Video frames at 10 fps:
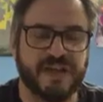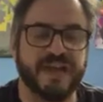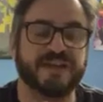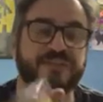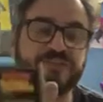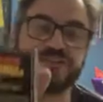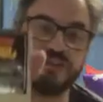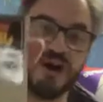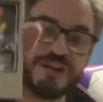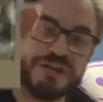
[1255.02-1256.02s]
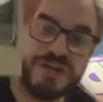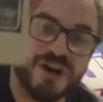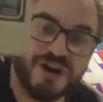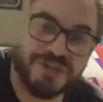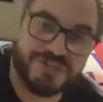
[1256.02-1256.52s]
And this is Donkey
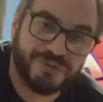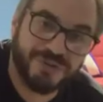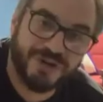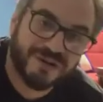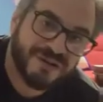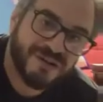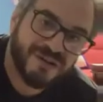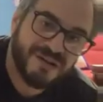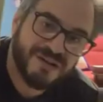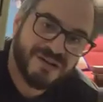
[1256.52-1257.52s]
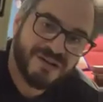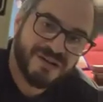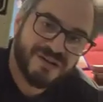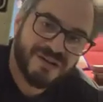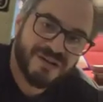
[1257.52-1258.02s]
Kong Jr.
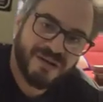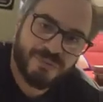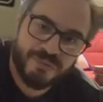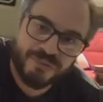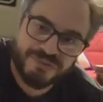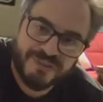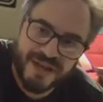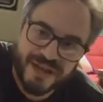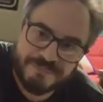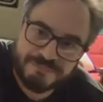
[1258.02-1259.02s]
How cool is that?